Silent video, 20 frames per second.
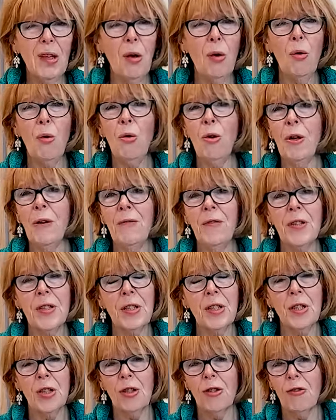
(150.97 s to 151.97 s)
all of us
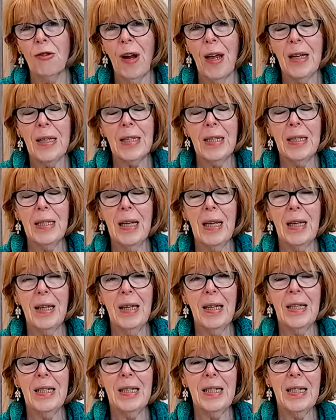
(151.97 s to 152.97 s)
are stressed in, in
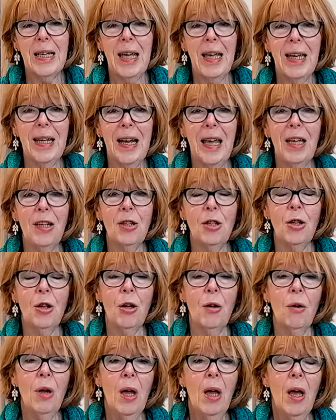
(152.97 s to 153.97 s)
this day and age. You
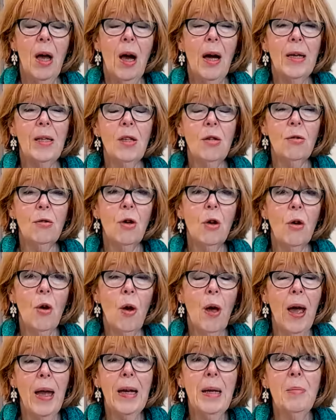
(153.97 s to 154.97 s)
know, I don't know
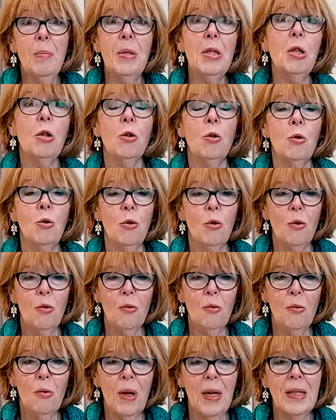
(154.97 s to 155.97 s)
anybody who,
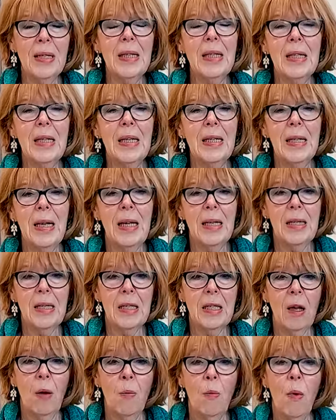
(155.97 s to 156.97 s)
who isn't in, in
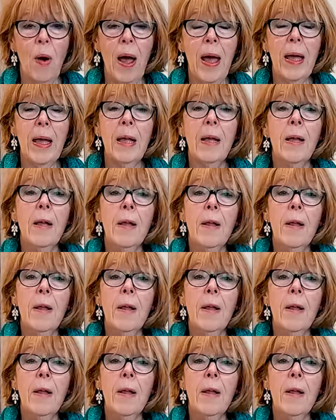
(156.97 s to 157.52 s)
some way.